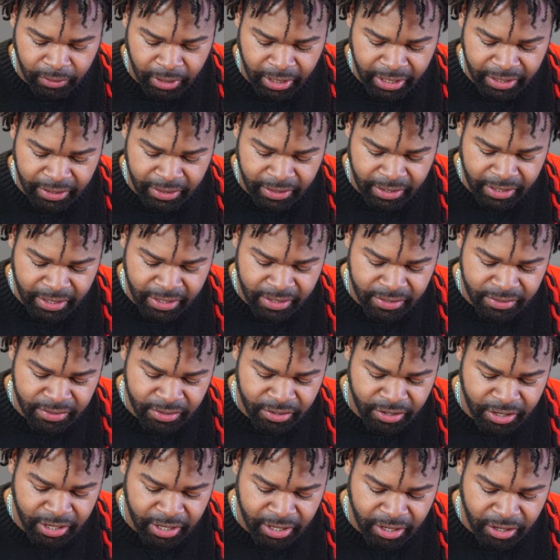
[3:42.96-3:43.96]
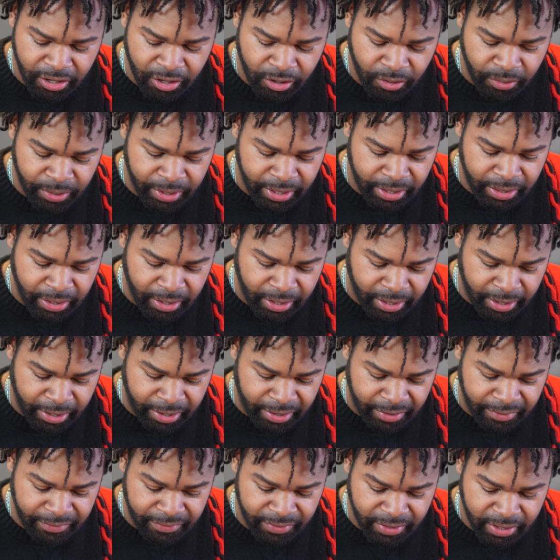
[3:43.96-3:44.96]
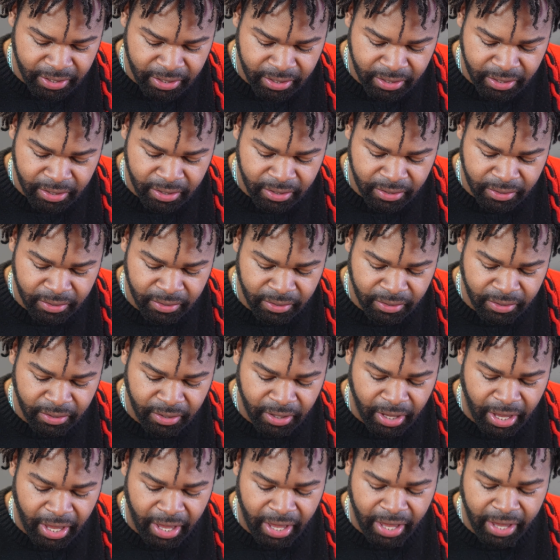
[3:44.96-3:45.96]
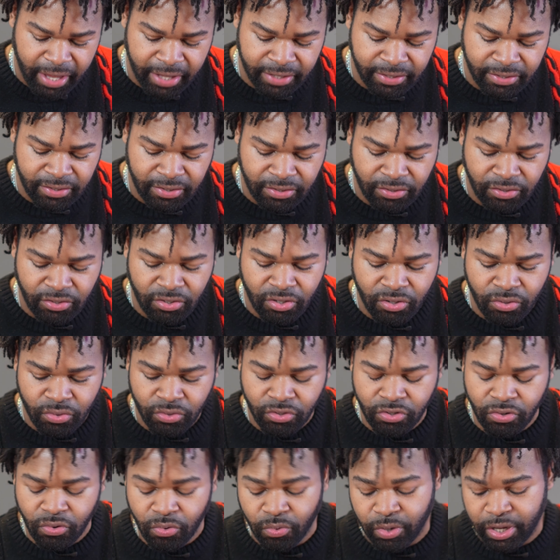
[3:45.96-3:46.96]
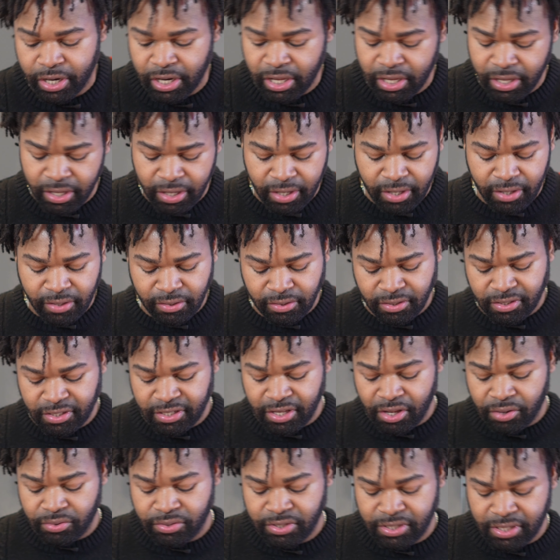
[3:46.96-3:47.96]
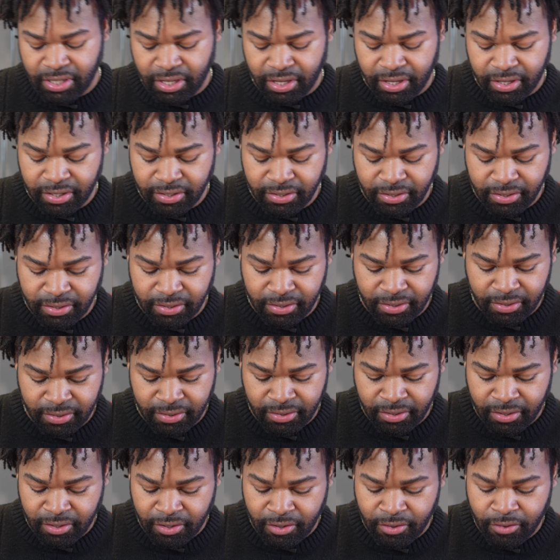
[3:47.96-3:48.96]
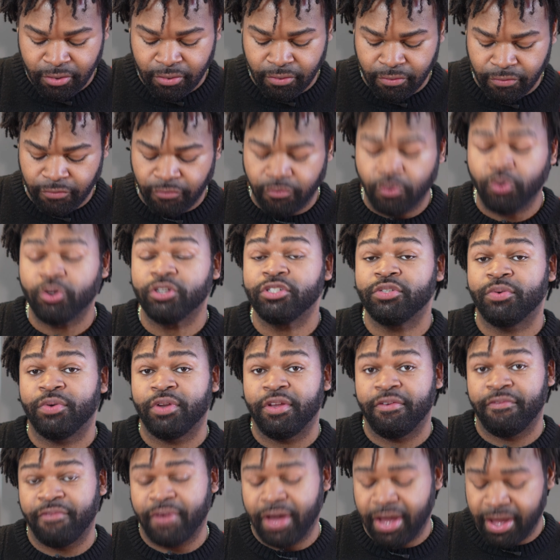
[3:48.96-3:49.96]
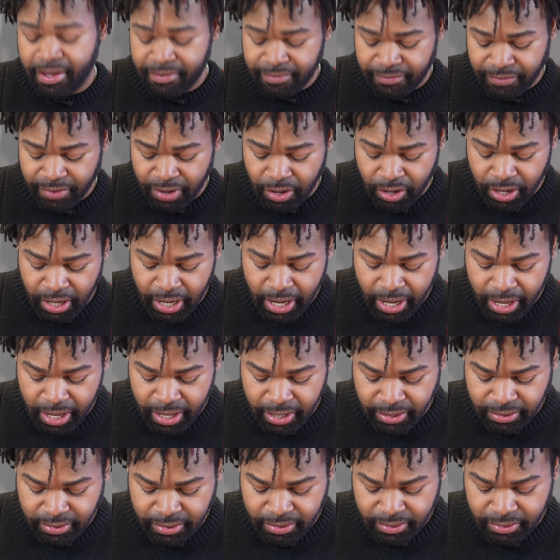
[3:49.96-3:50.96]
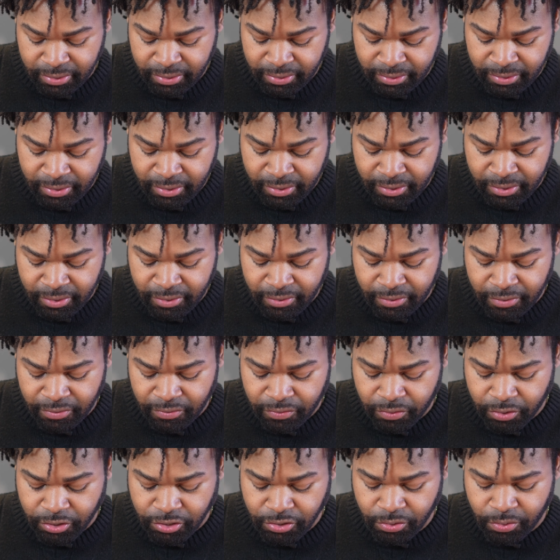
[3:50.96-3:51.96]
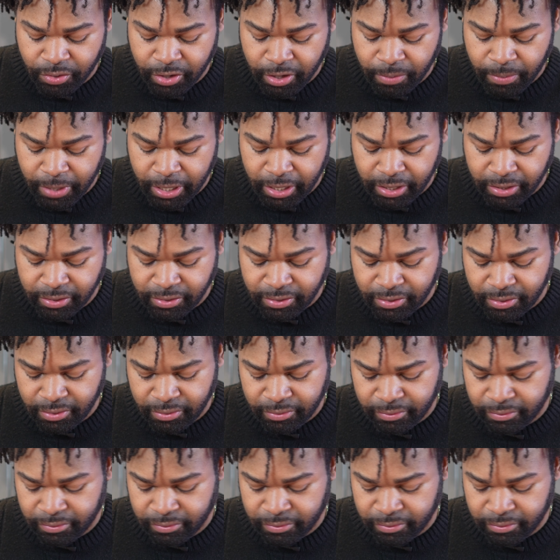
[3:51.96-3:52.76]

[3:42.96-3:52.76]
And these are gonna go in the oven at 220 Celsius, 425 Fahrenheit for 20 minutes.